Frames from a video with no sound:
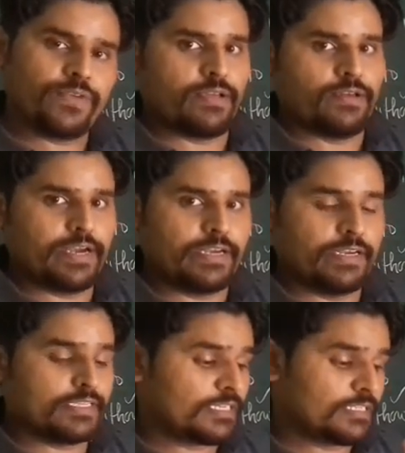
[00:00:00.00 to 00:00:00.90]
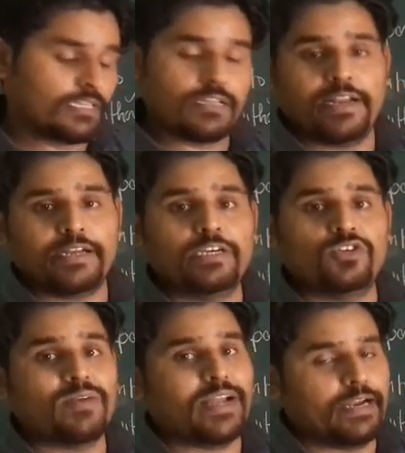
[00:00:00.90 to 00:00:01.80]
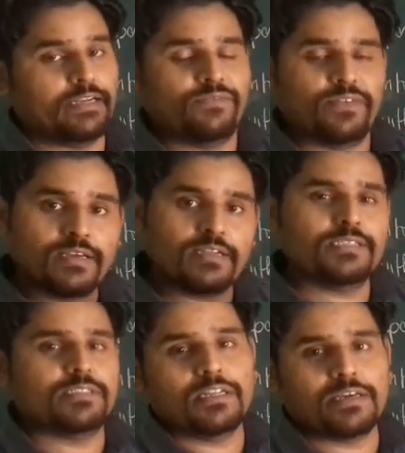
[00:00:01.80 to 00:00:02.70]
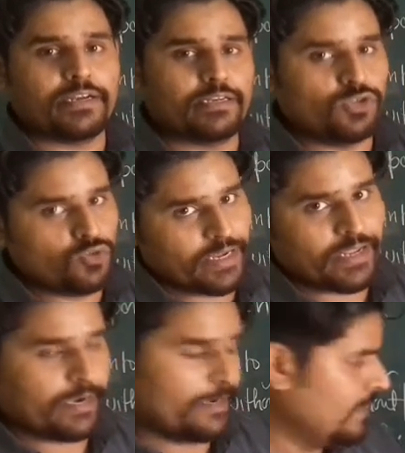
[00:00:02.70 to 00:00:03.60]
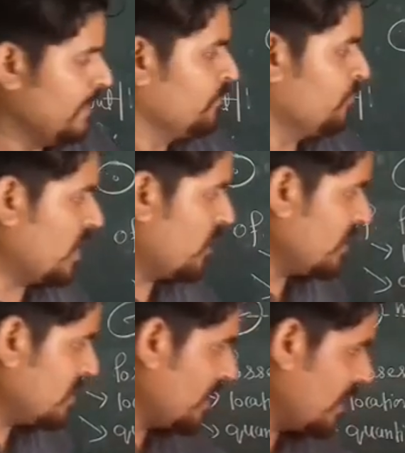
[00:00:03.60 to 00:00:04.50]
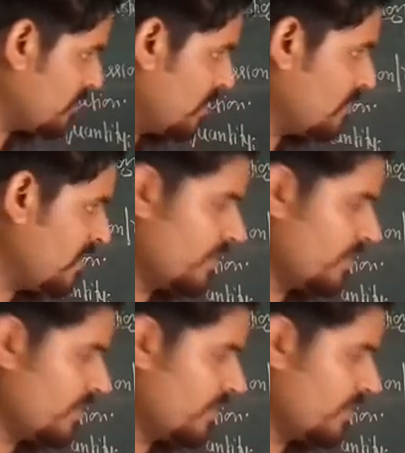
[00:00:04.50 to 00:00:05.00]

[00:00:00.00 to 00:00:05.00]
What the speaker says: finger, right? It is still connected to my hand. The finger is still connected to my hand. But if I say I have cut my